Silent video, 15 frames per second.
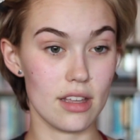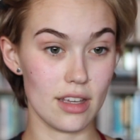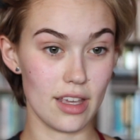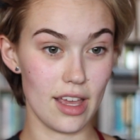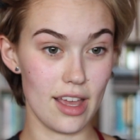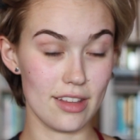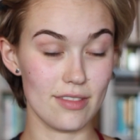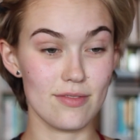
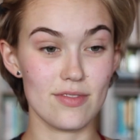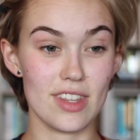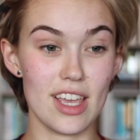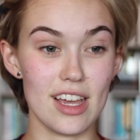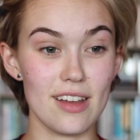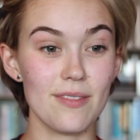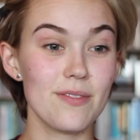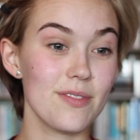Again,
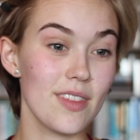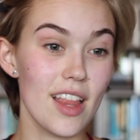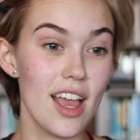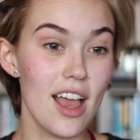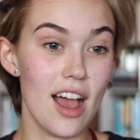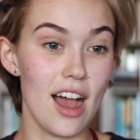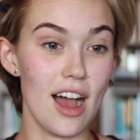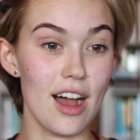yeah.
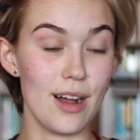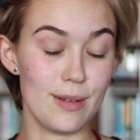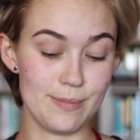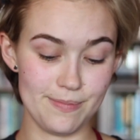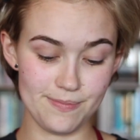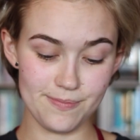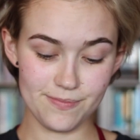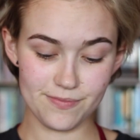
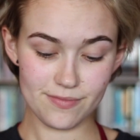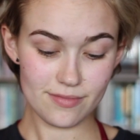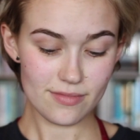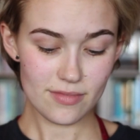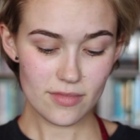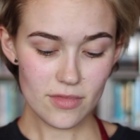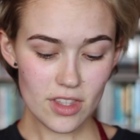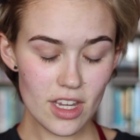
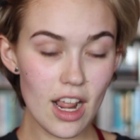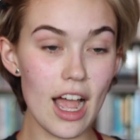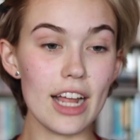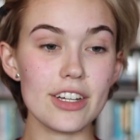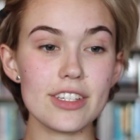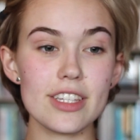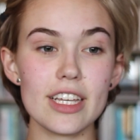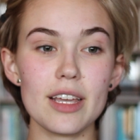
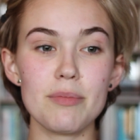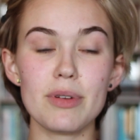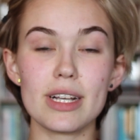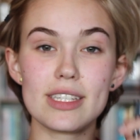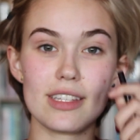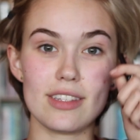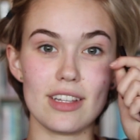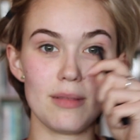I just think it
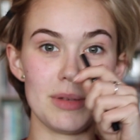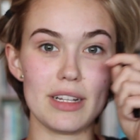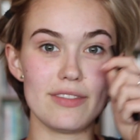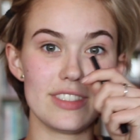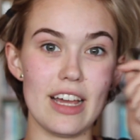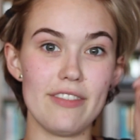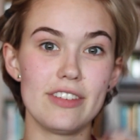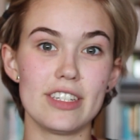brings a little bit
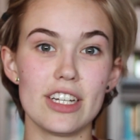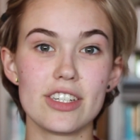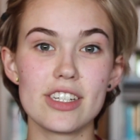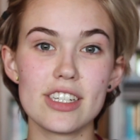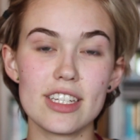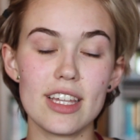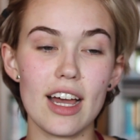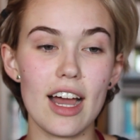of
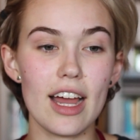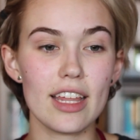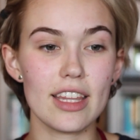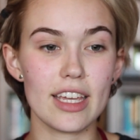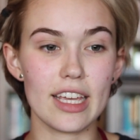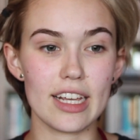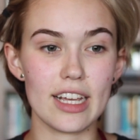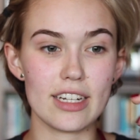definition to the eye.
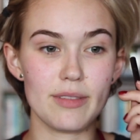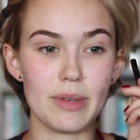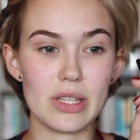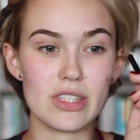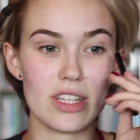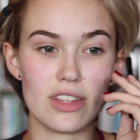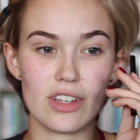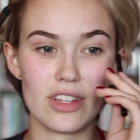Like it kind of
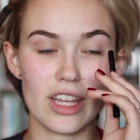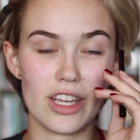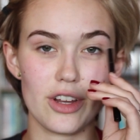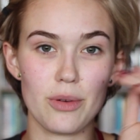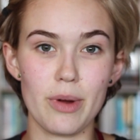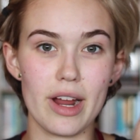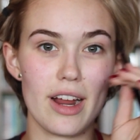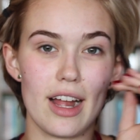makes it look like
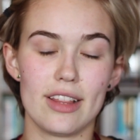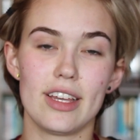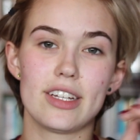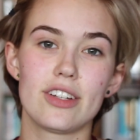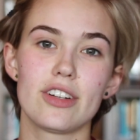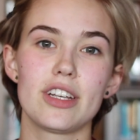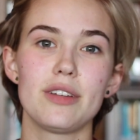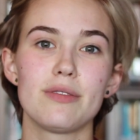you're wearing
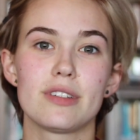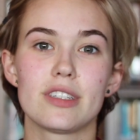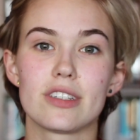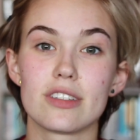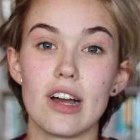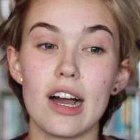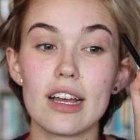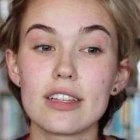eyeliner even when
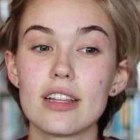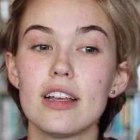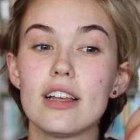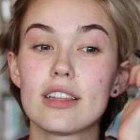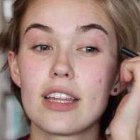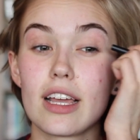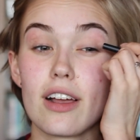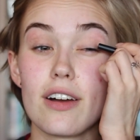you're not.
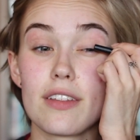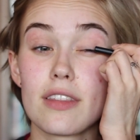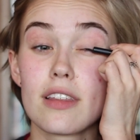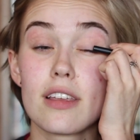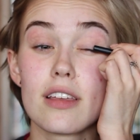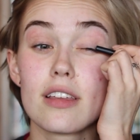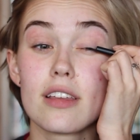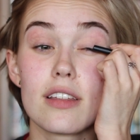Like on
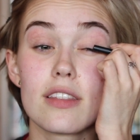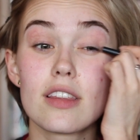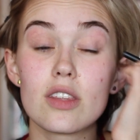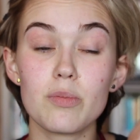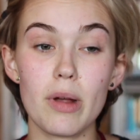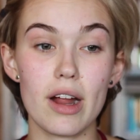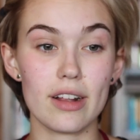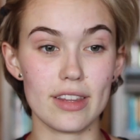
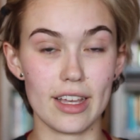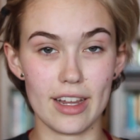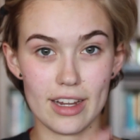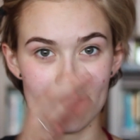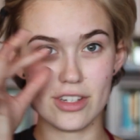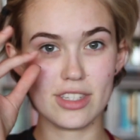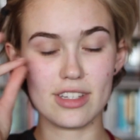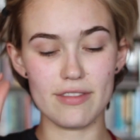this part, like
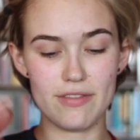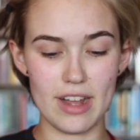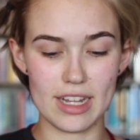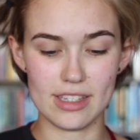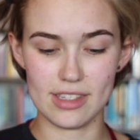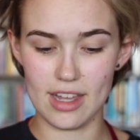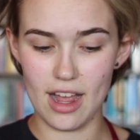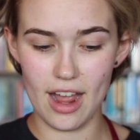it just
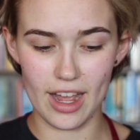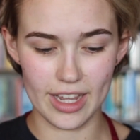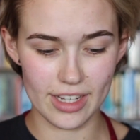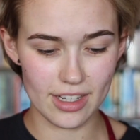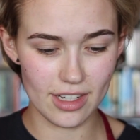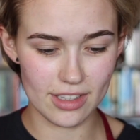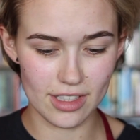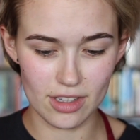defines the
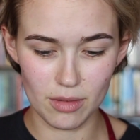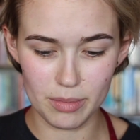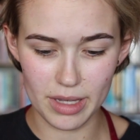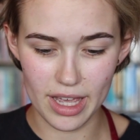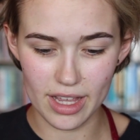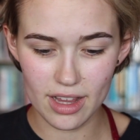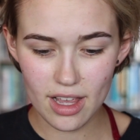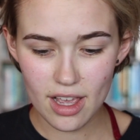eye a little
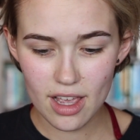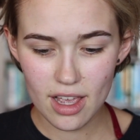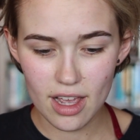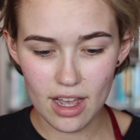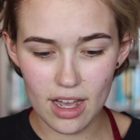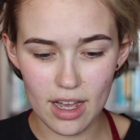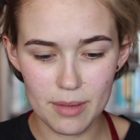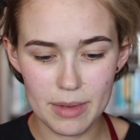bit.
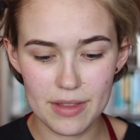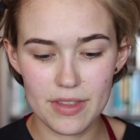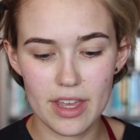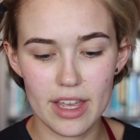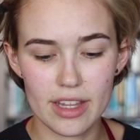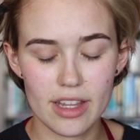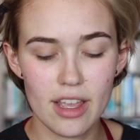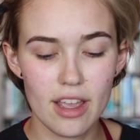And
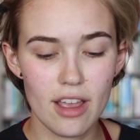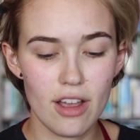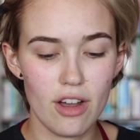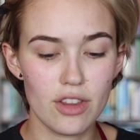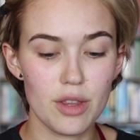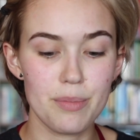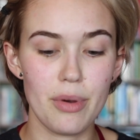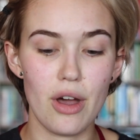then
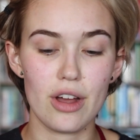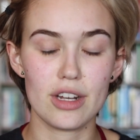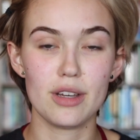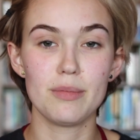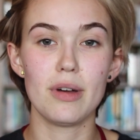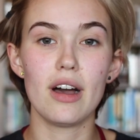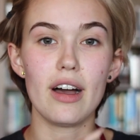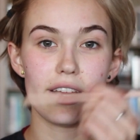on the
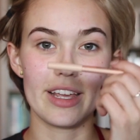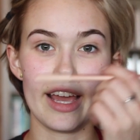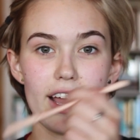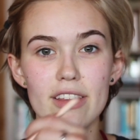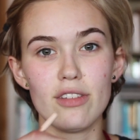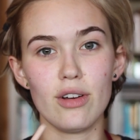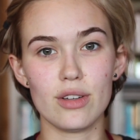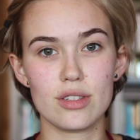bottom,
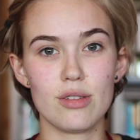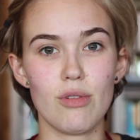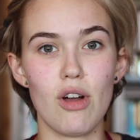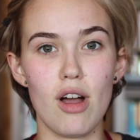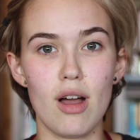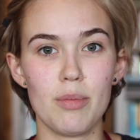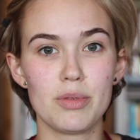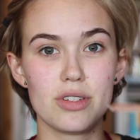again, also
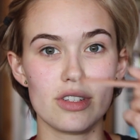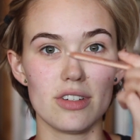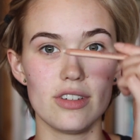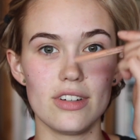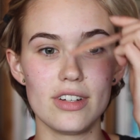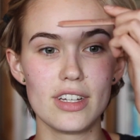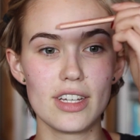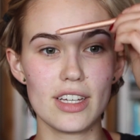
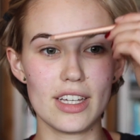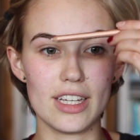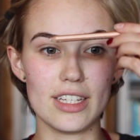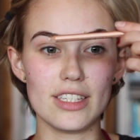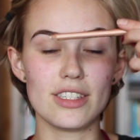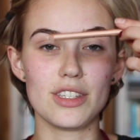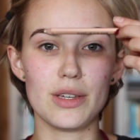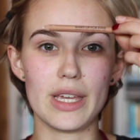optional,
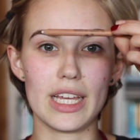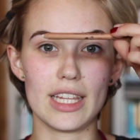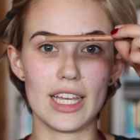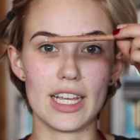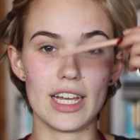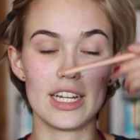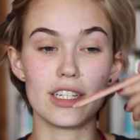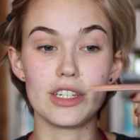is doing
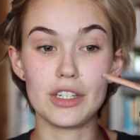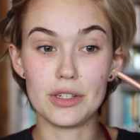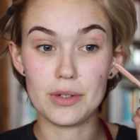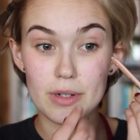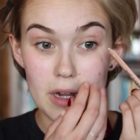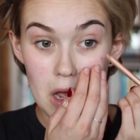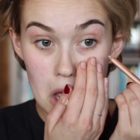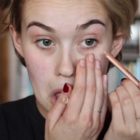like a
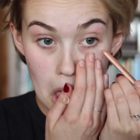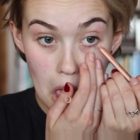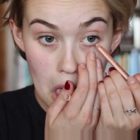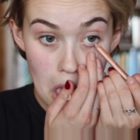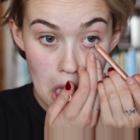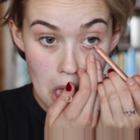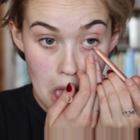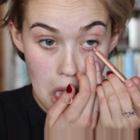nude
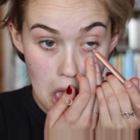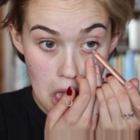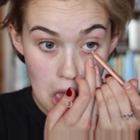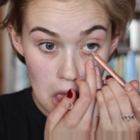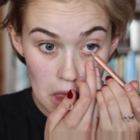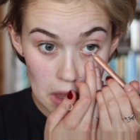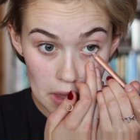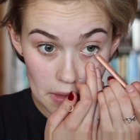
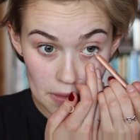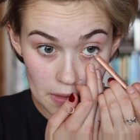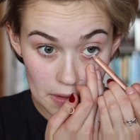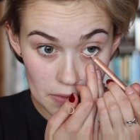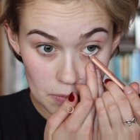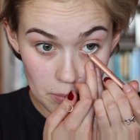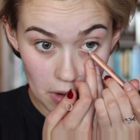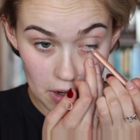in
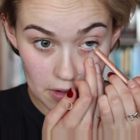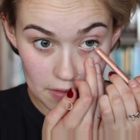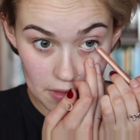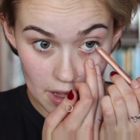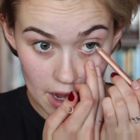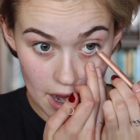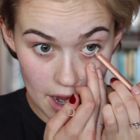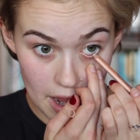this part of
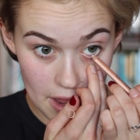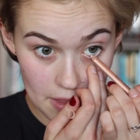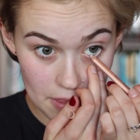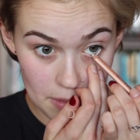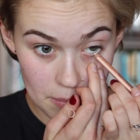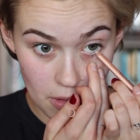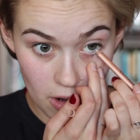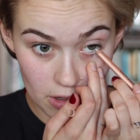the eye,
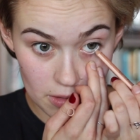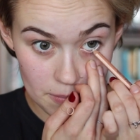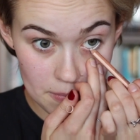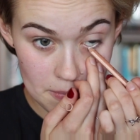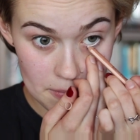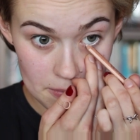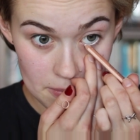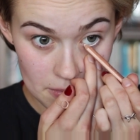the bottom.